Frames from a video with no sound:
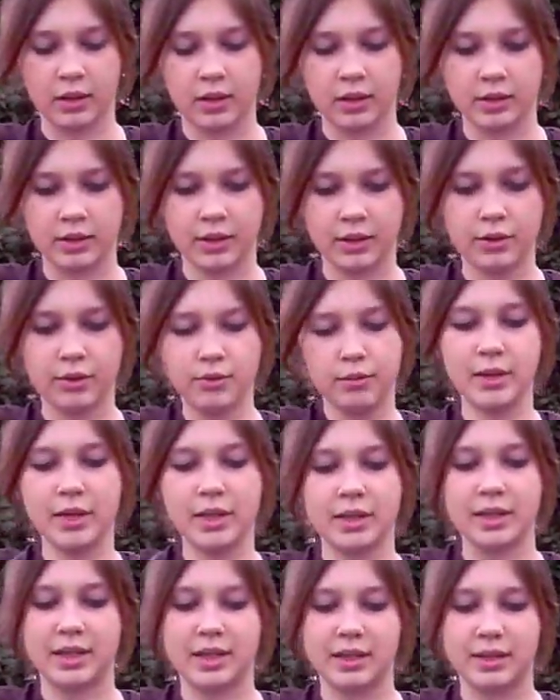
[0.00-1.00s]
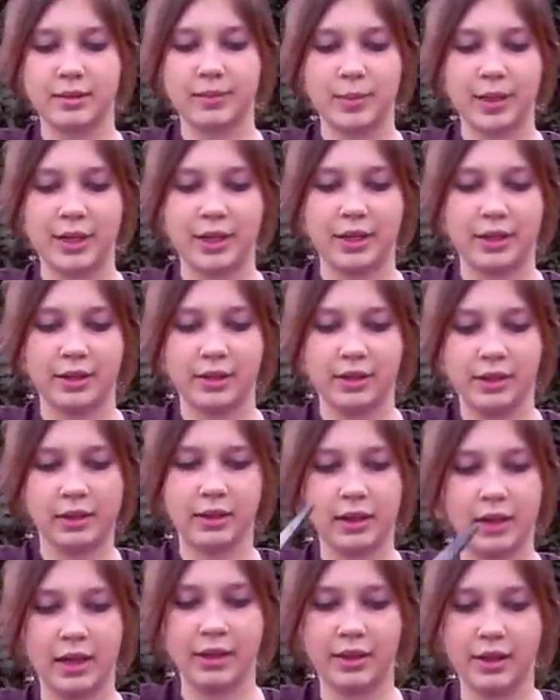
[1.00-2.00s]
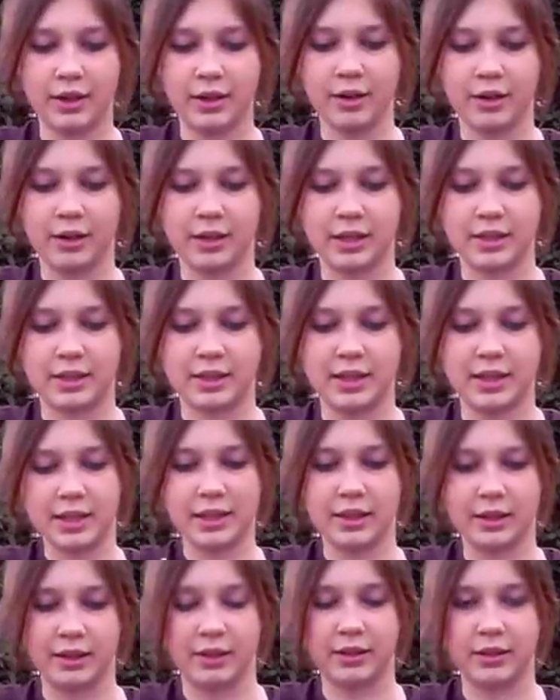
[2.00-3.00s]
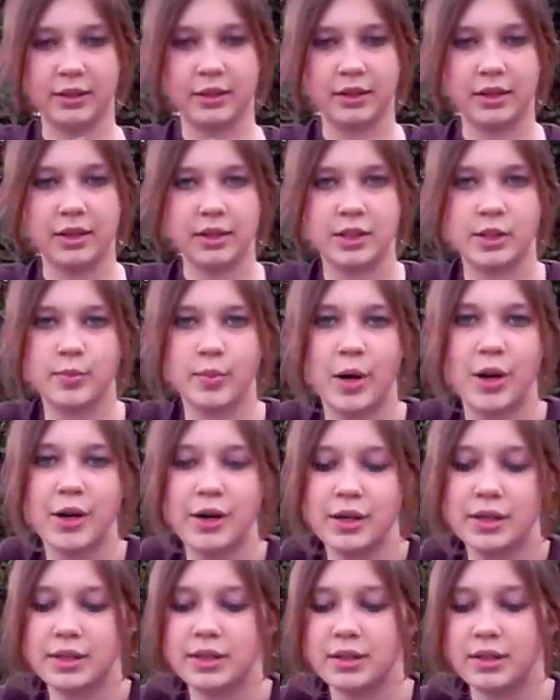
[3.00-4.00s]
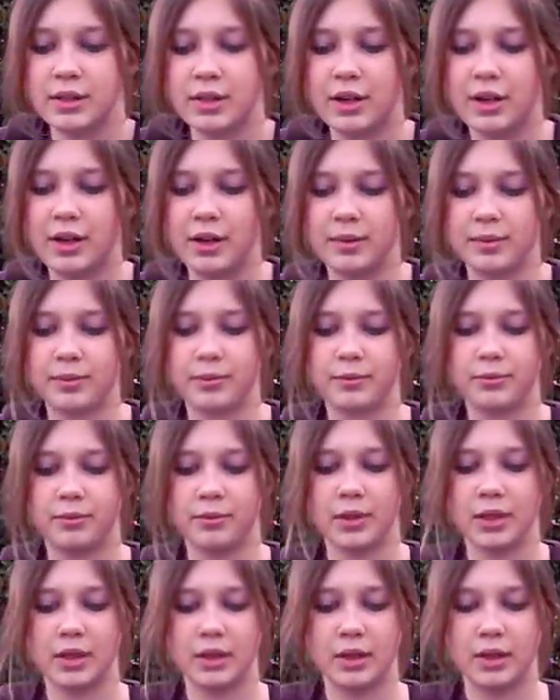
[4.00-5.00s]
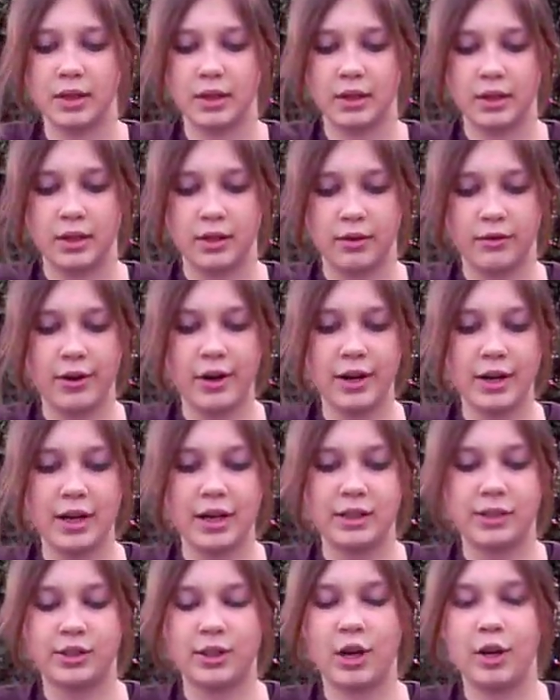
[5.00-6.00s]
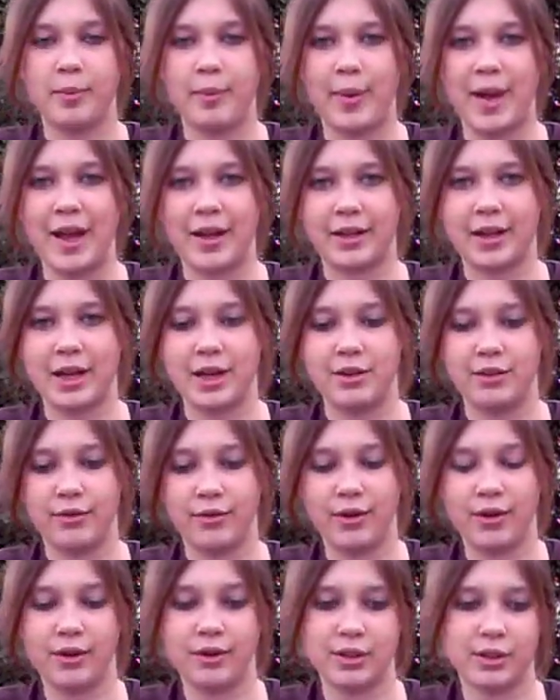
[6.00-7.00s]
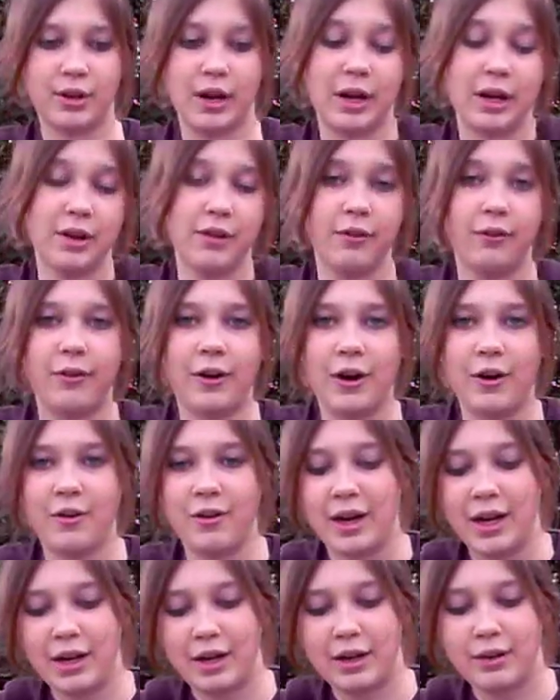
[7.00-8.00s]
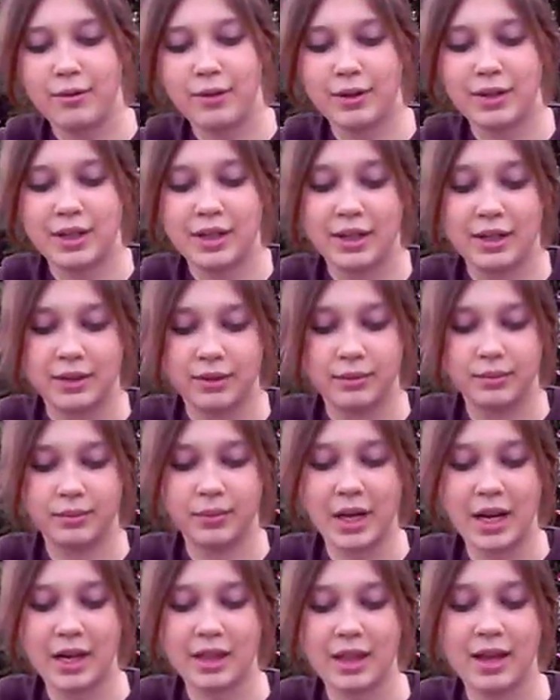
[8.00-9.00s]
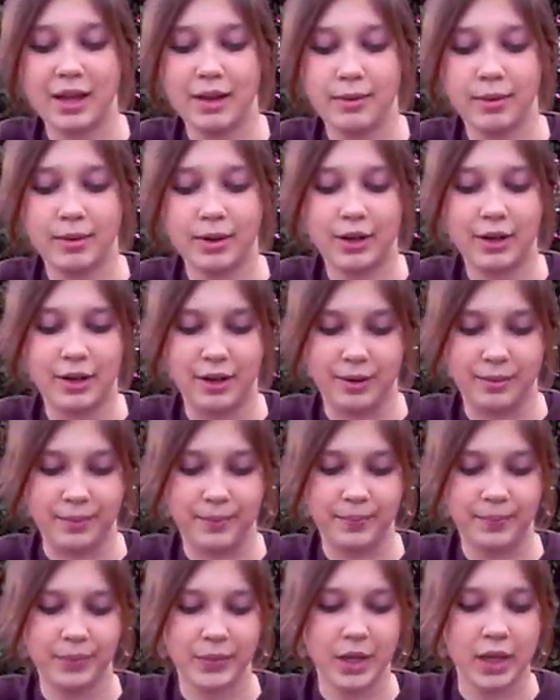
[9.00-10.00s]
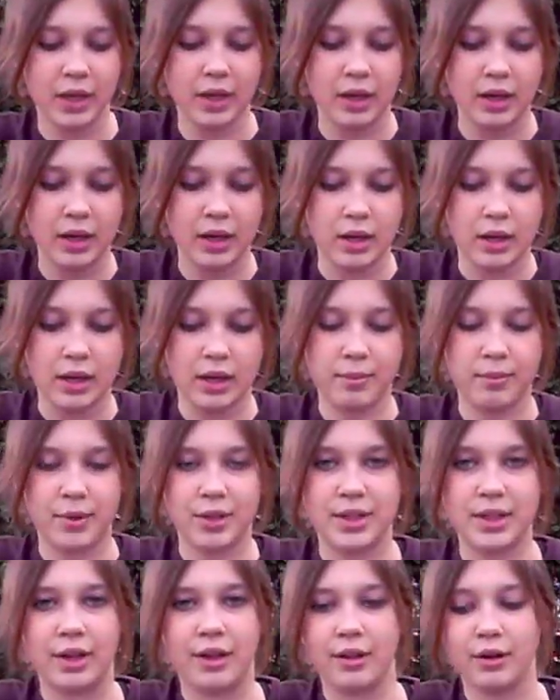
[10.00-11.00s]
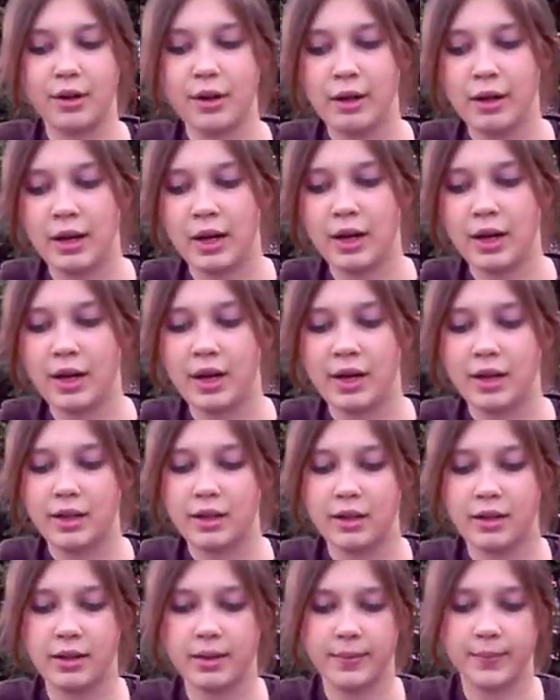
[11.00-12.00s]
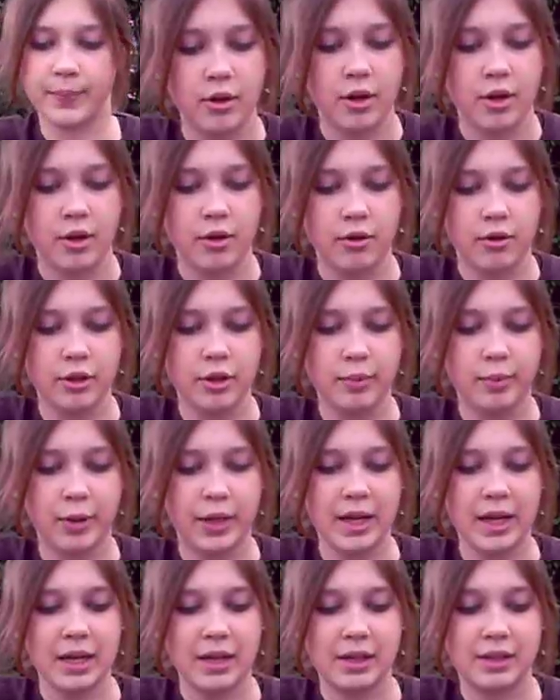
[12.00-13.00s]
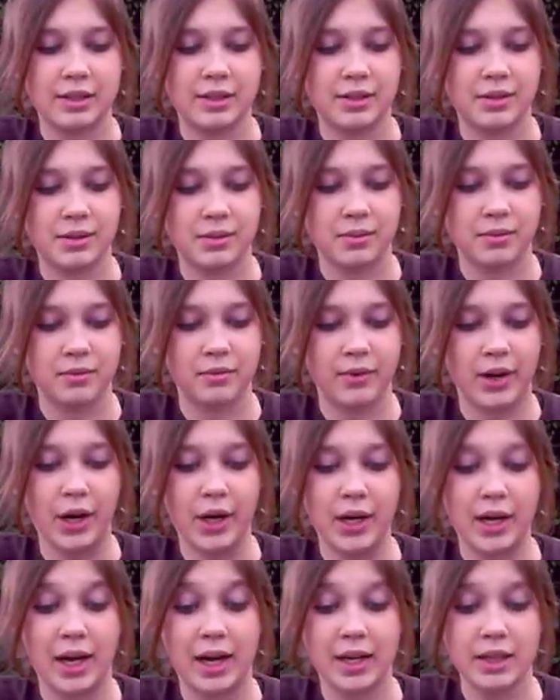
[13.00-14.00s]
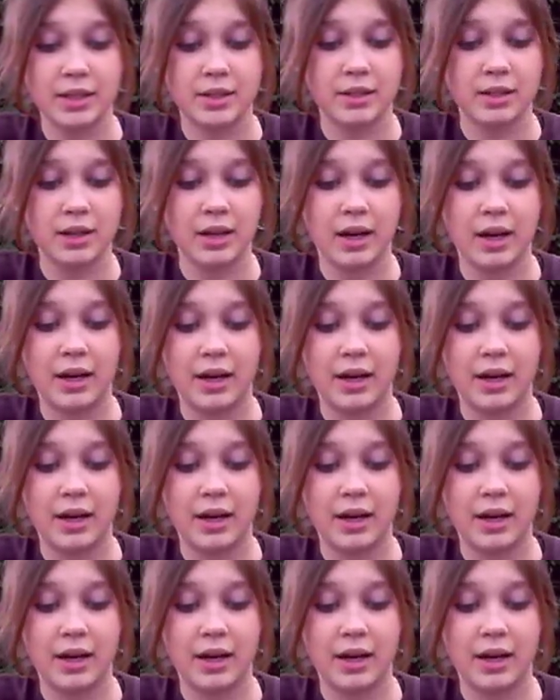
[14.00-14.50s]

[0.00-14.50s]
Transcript: It's a little windy, but I think y'all can see the sparks. Very nice sharp back edge for striking ferro rod. I really like that in particular. Well, the blade, it's very nice.